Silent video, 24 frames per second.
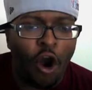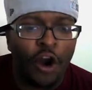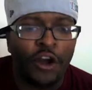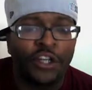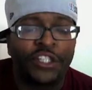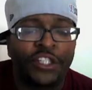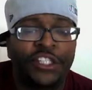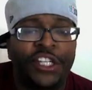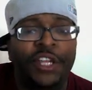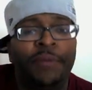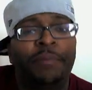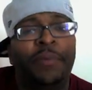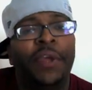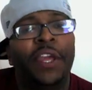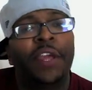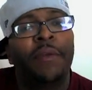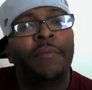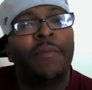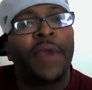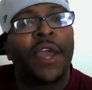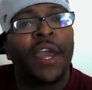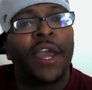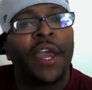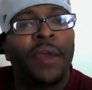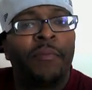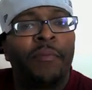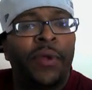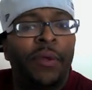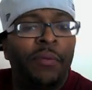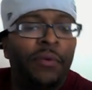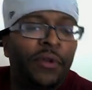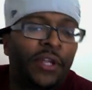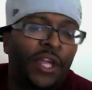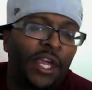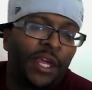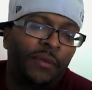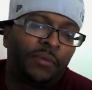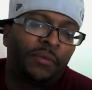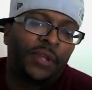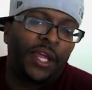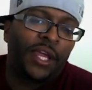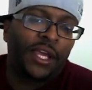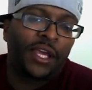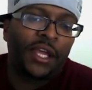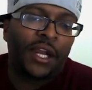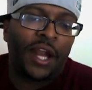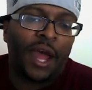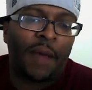RTB, man. People keep
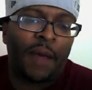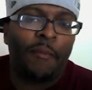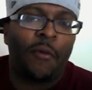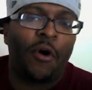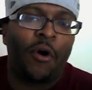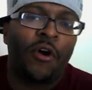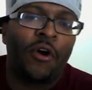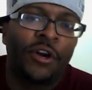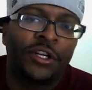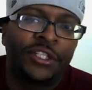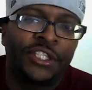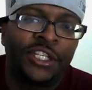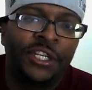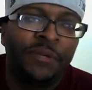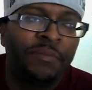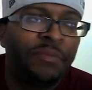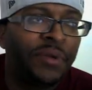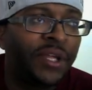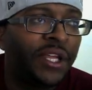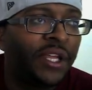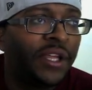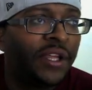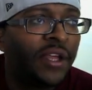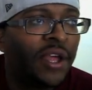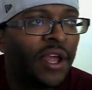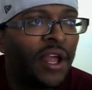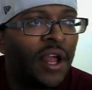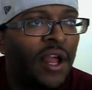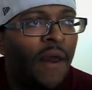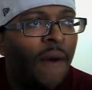thinking I'm RTB.